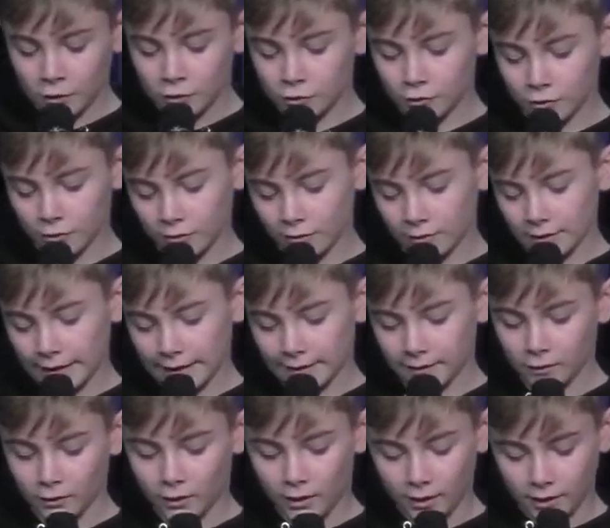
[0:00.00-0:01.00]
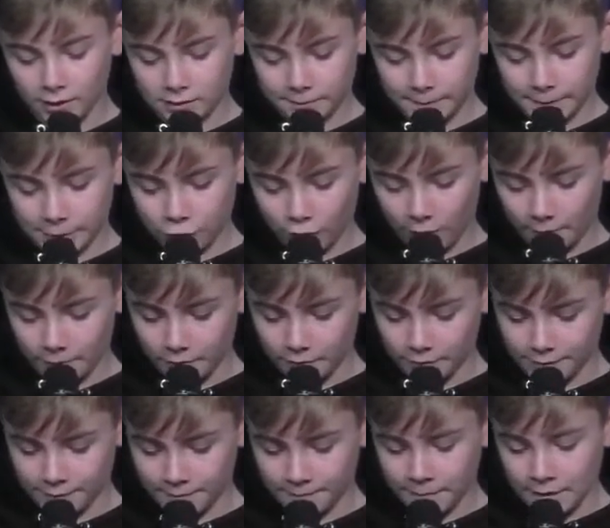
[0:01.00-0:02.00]
Do not let your hearts be
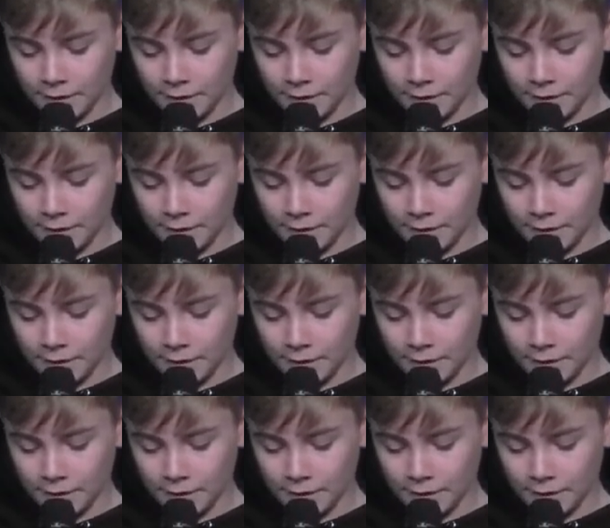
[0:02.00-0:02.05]
troubled.